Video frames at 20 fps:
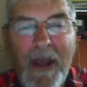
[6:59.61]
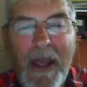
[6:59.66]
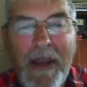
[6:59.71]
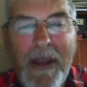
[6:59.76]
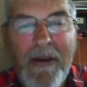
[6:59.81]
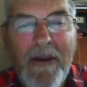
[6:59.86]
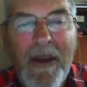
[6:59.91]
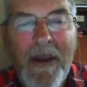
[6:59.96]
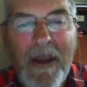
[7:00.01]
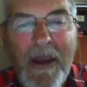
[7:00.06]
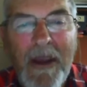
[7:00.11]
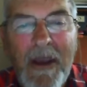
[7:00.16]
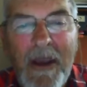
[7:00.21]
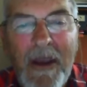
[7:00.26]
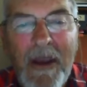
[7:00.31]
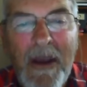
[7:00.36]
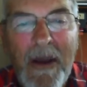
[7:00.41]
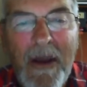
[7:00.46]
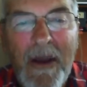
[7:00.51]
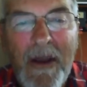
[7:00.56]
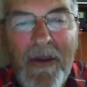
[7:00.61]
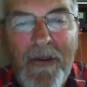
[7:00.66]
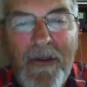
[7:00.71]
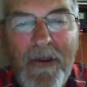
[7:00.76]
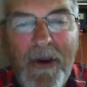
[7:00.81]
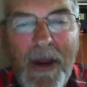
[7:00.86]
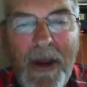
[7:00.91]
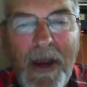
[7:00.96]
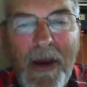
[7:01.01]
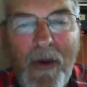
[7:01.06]
Act, it's
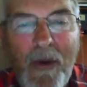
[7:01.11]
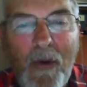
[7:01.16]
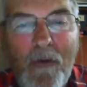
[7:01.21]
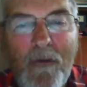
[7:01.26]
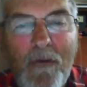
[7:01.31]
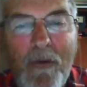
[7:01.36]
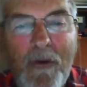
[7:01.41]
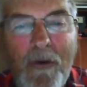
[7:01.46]
not unlawful